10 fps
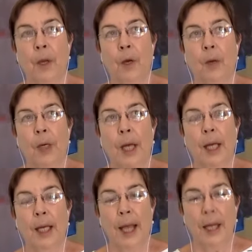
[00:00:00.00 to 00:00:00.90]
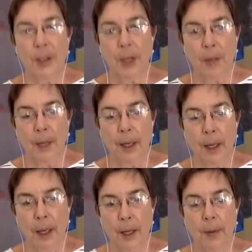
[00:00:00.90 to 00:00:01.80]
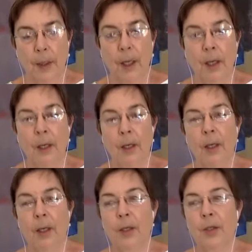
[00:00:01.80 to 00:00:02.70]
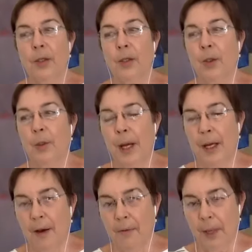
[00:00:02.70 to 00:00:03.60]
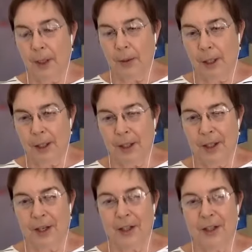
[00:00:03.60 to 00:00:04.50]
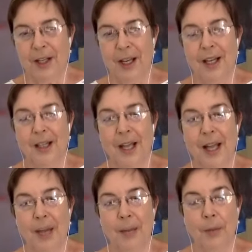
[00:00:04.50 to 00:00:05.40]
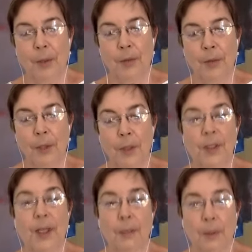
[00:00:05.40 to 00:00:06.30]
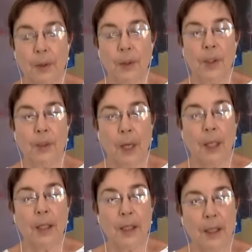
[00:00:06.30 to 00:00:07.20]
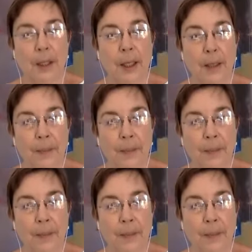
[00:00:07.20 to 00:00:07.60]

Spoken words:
when I cashed out my IRA to pay off my credit card debt and moved to a Zen Buddhist monastery.